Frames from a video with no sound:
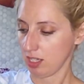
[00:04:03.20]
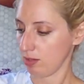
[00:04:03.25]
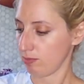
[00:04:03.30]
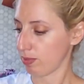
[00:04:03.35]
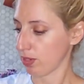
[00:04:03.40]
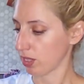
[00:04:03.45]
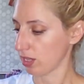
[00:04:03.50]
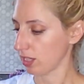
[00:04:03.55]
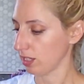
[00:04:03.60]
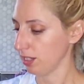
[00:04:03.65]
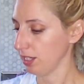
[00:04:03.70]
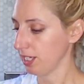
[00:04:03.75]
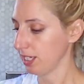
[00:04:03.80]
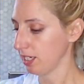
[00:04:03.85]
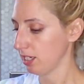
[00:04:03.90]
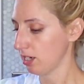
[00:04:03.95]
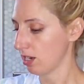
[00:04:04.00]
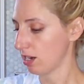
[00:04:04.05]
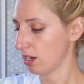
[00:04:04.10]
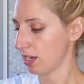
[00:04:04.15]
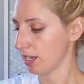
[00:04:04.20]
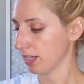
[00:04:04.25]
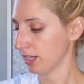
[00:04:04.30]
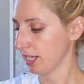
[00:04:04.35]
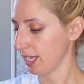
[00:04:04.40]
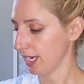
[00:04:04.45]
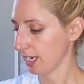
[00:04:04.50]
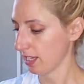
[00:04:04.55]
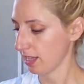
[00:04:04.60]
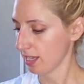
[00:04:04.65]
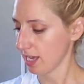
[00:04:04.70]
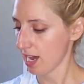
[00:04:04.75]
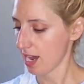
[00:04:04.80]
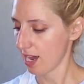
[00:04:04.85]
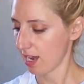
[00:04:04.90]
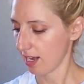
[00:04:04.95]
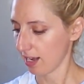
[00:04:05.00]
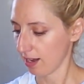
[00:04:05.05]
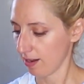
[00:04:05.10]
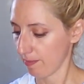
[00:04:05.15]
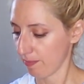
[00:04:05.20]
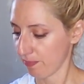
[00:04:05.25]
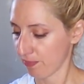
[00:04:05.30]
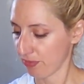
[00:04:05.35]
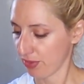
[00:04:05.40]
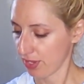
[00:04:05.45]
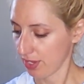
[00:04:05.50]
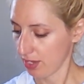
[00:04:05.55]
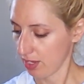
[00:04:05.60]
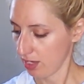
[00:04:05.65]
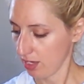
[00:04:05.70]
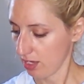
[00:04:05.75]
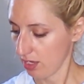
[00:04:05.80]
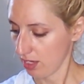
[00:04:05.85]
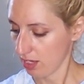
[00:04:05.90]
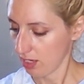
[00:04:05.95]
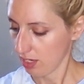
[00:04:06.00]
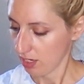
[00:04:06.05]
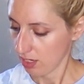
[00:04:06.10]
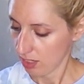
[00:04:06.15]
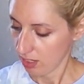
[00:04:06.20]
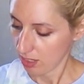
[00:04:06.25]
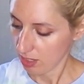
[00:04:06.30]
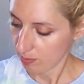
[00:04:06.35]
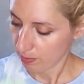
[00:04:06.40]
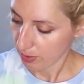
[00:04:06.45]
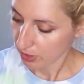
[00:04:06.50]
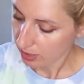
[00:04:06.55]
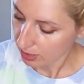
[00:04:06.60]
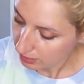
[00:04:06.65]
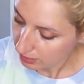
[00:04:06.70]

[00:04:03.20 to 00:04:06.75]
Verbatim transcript: You put the lid on like that. You put